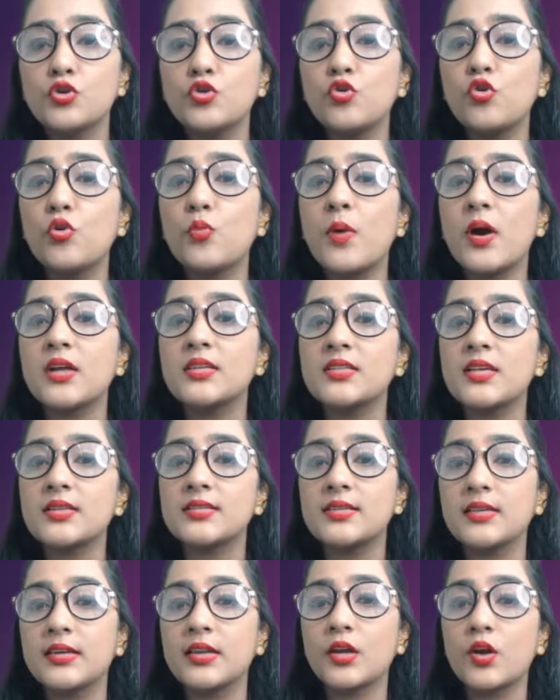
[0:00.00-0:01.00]
two birds are
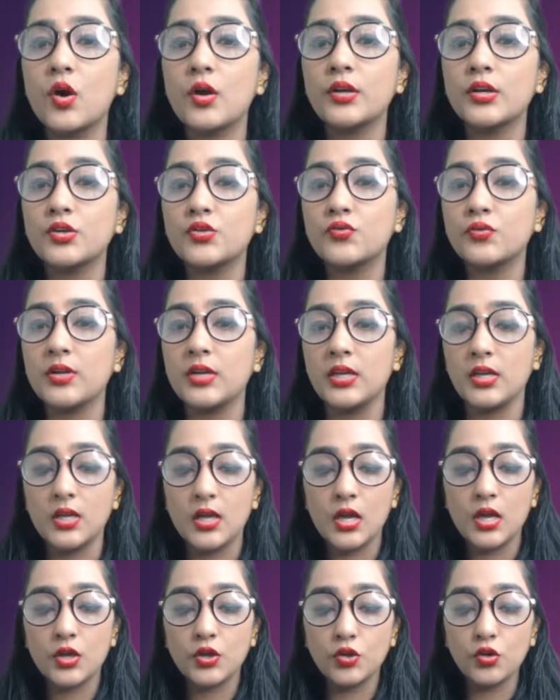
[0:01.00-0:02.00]
sitting on a tree.
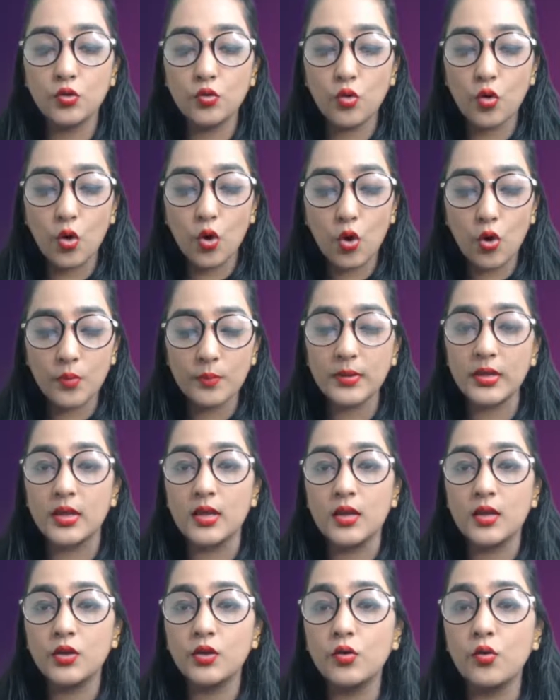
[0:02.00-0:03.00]
You owe
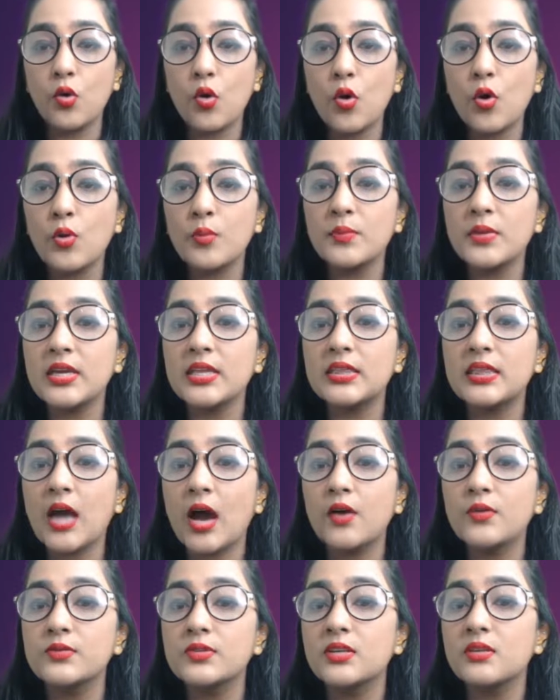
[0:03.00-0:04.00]
me
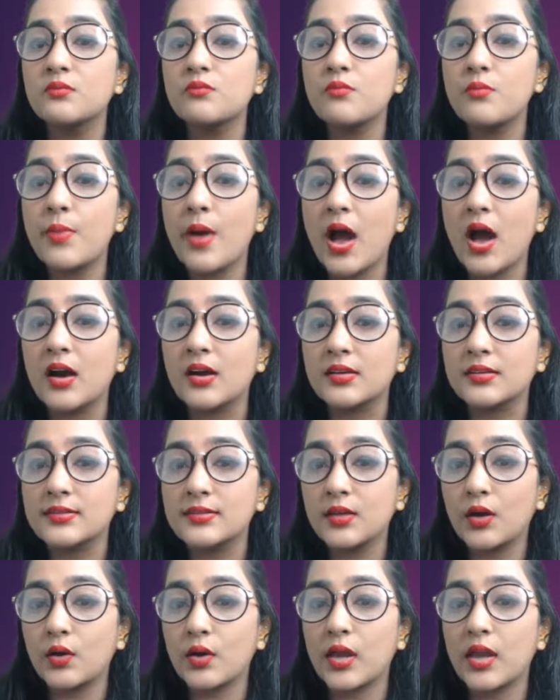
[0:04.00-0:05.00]

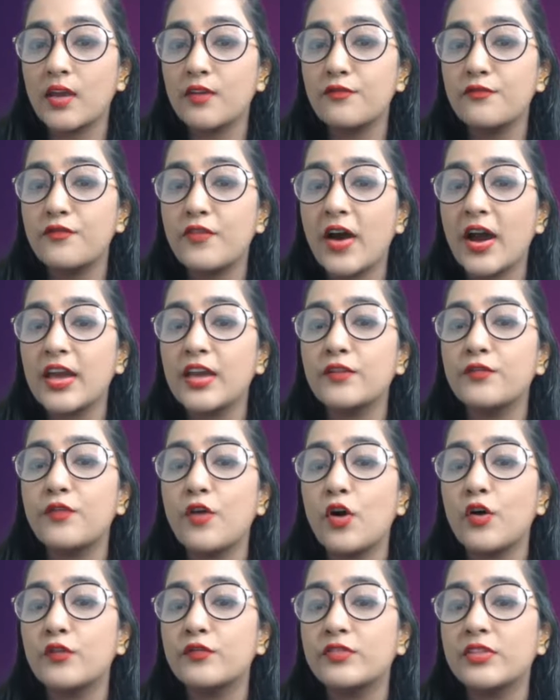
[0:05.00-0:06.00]
$1,000. Okay, five
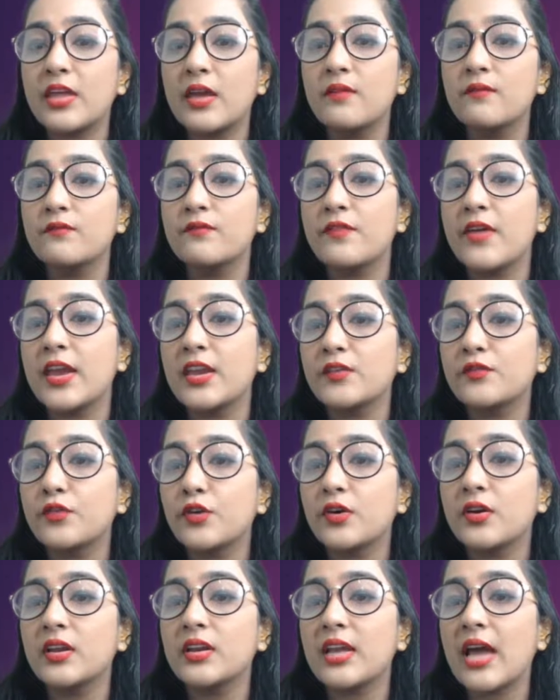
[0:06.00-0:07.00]
of them went
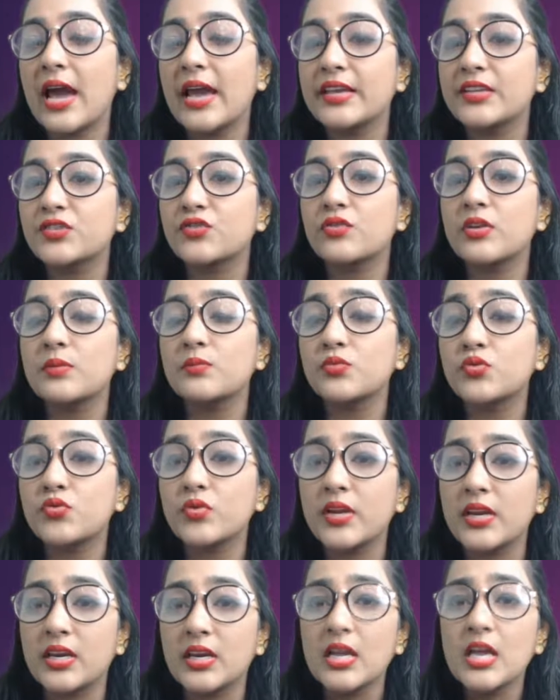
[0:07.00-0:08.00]
for an ice cream
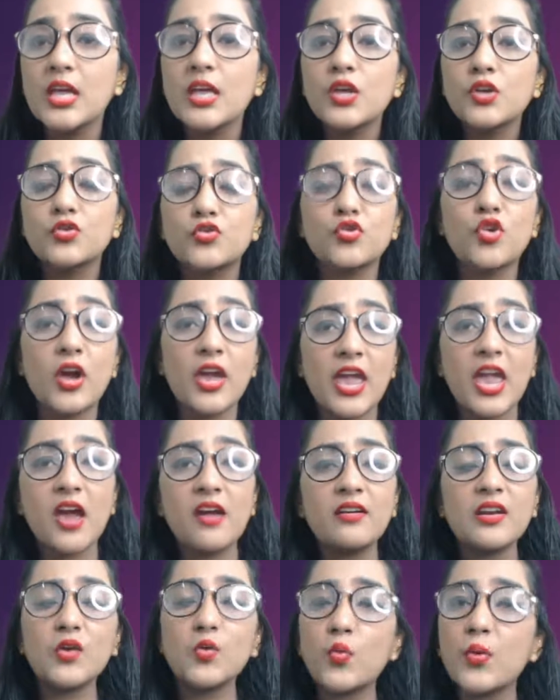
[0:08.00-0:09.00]
treat. So
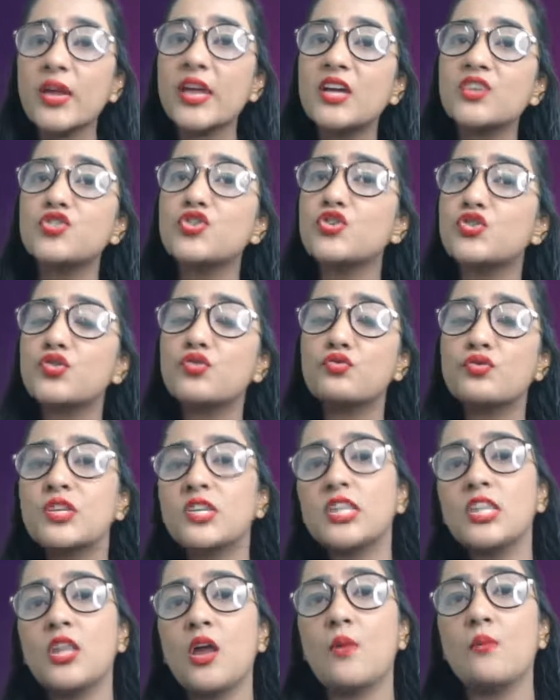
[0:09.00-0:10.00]
herein we are just
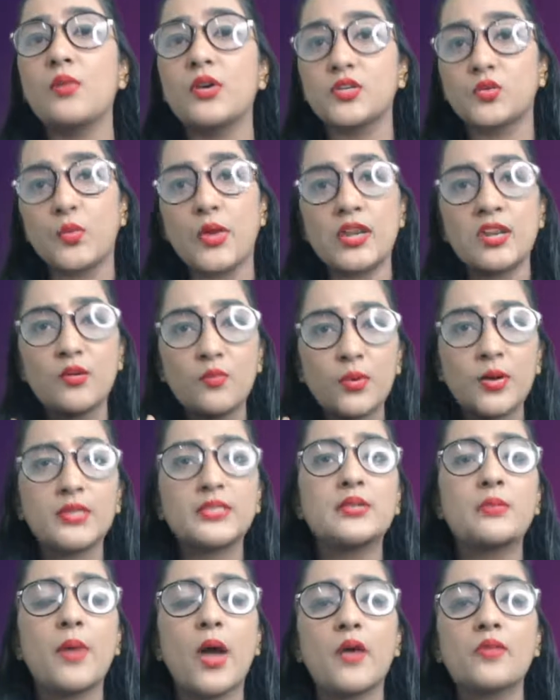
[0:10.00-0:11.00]
using numbers. Whenever
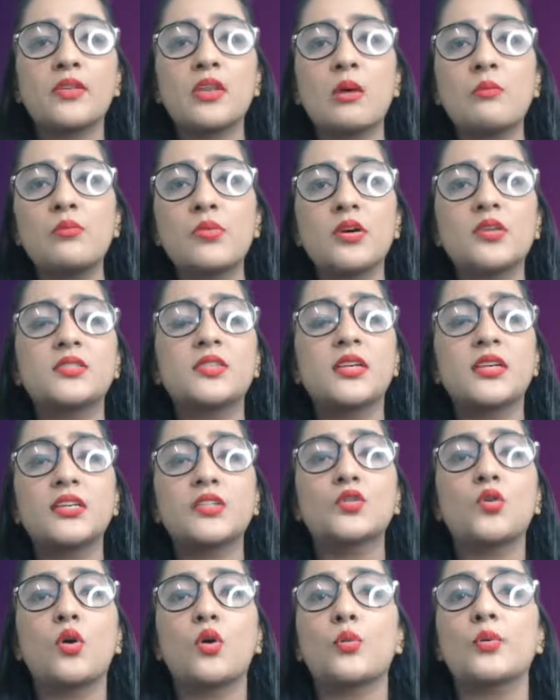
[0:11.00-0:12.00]
it's about numbers, it
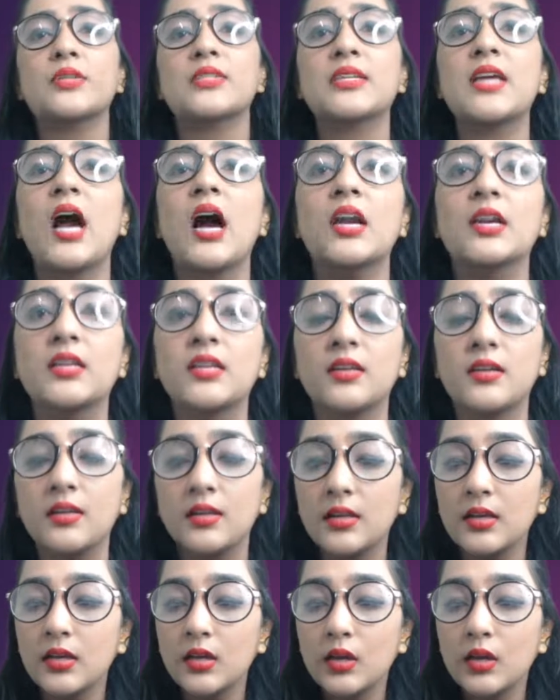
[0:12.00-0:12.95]
is always cardinal.